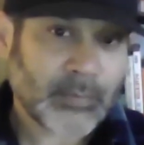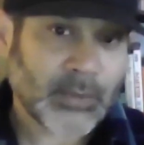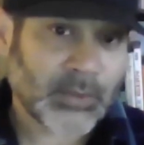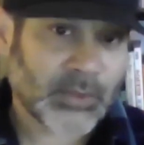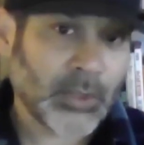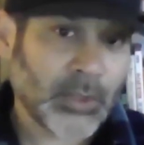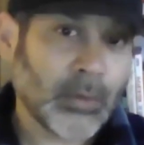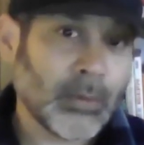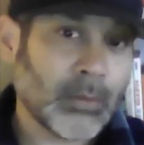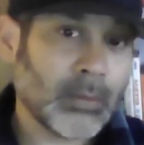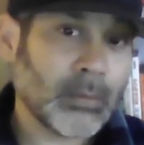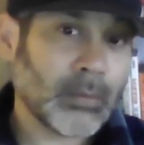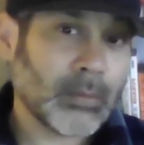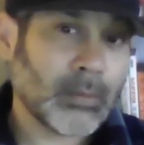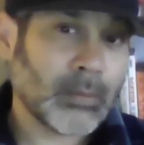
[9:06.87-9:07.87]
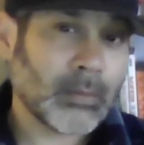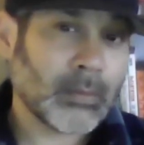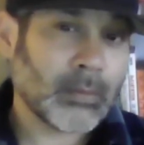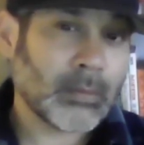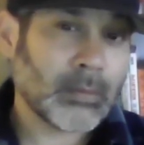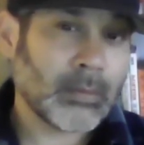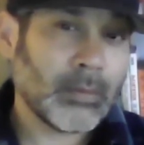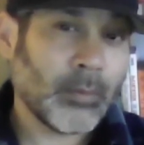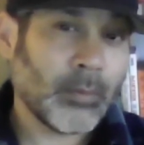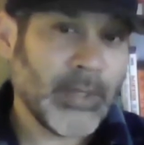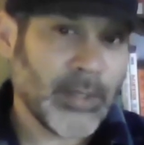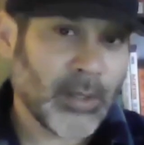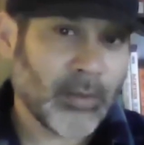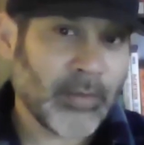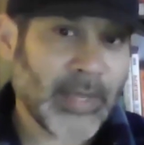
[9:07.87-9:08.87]
So we
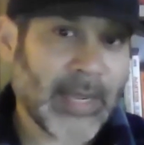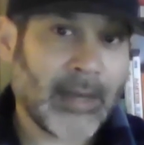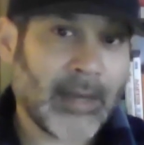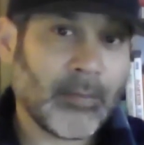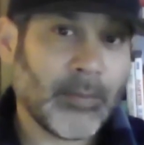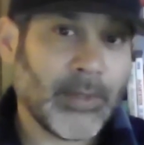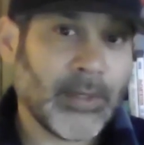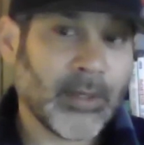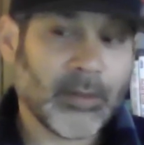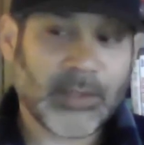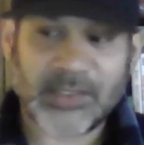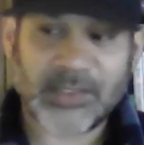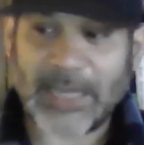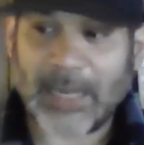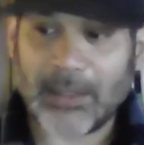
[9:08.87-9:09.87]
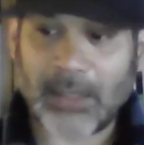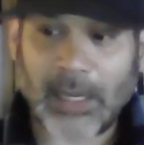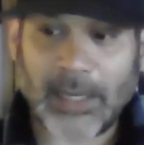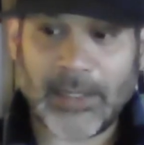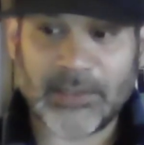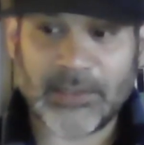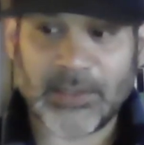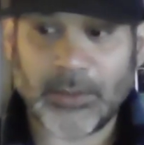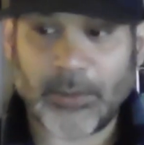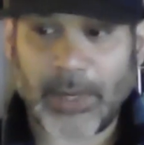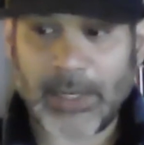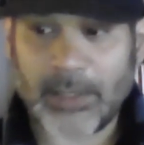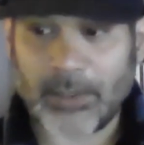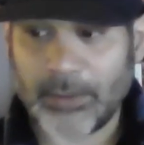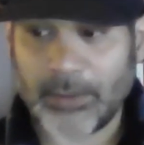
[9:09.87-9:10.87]
know that. We know his stat line isn't
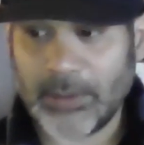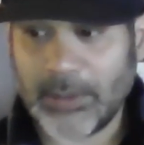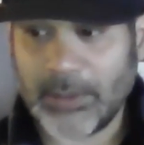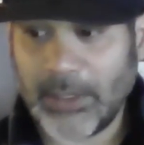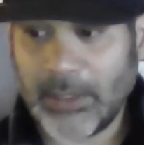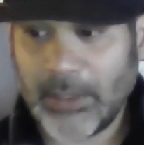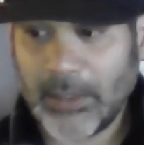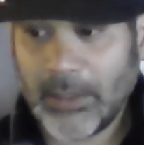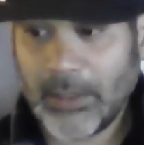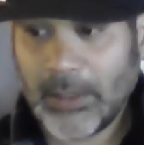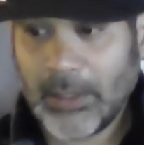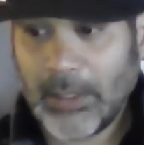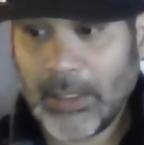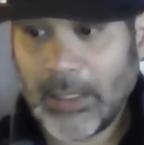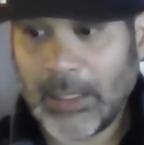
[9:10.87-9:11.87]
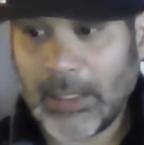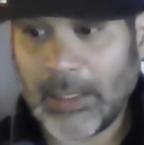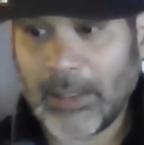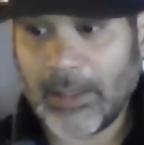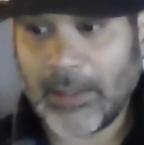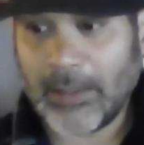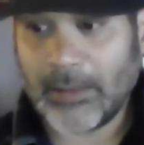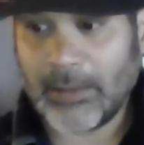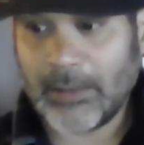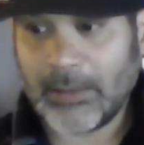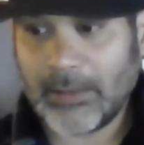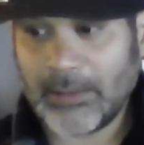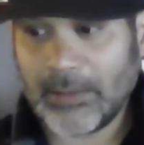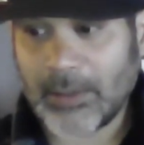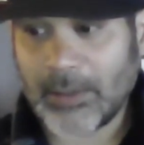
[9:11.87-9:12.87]
great currently.
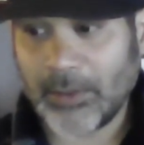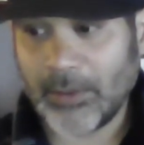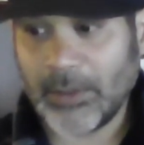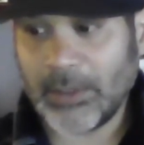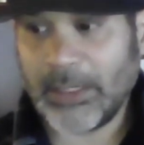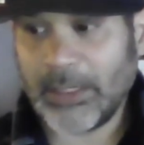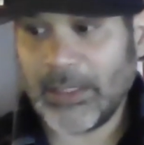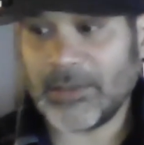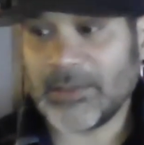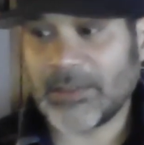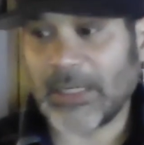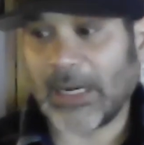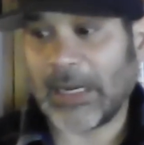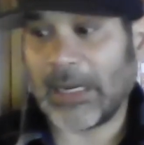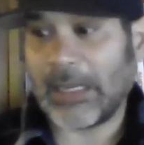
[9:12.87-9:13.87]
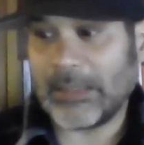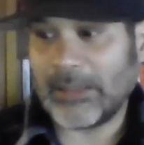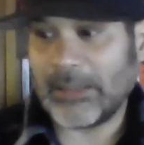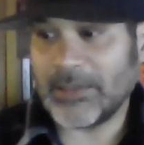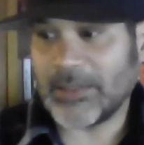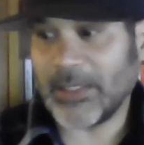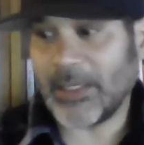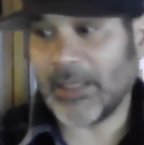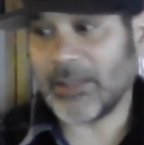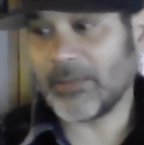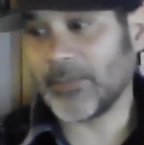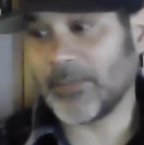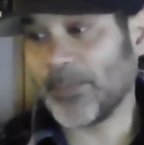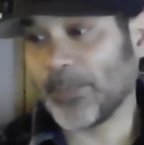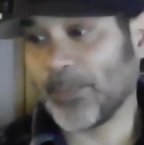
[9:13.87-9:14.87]
Currently, he's hitting
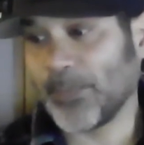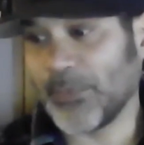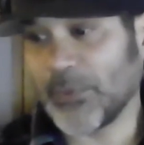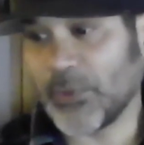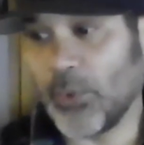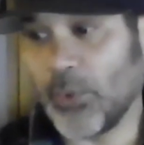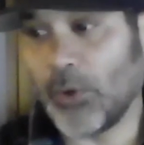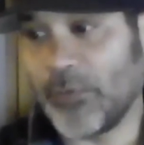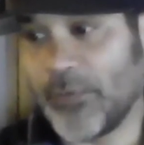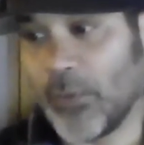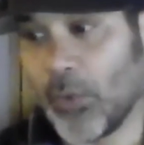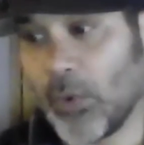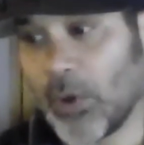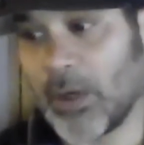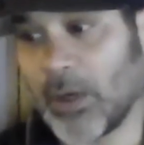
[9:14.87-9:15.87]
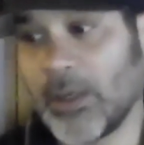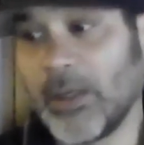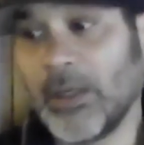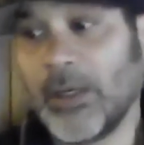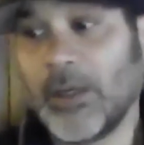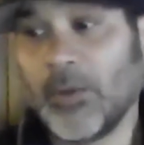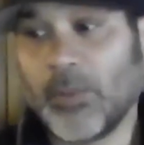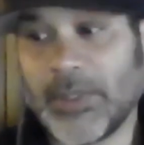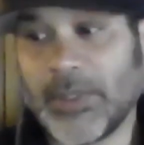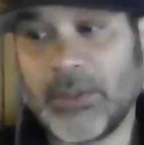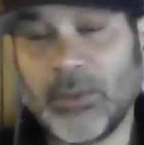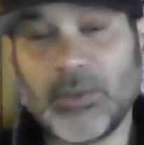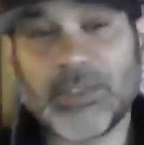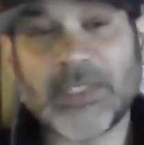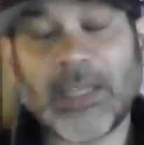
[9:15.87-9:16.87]
204 with a
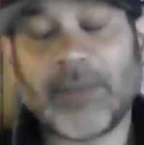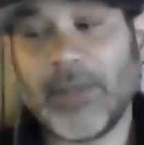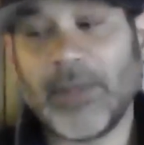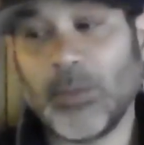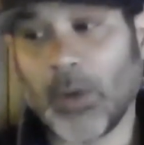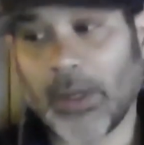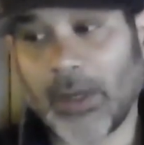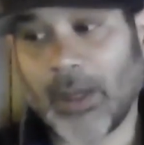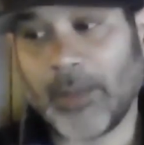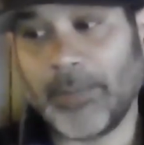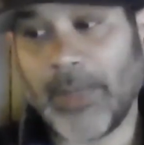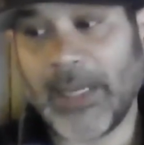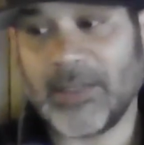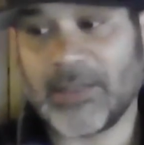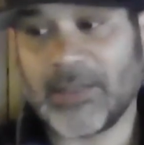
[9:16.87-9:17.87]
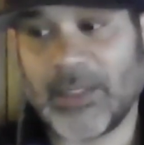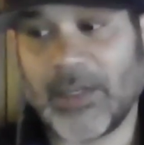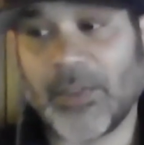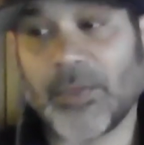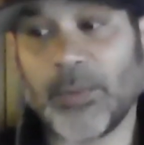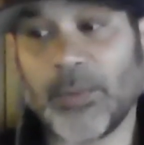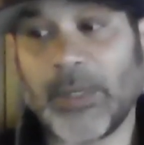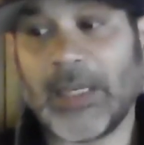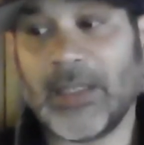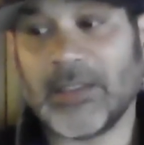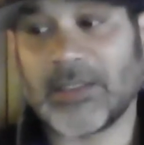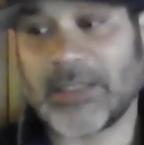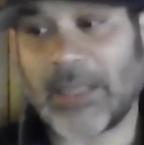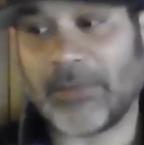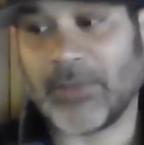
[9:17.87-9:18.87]
271 on base and a
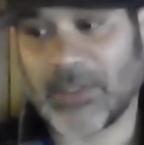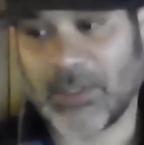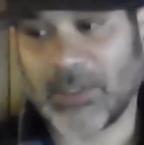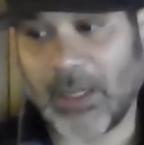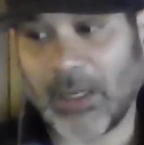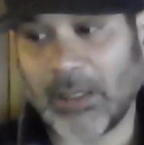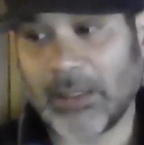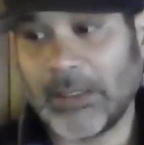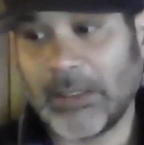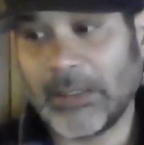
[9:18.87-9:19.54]
387 slug.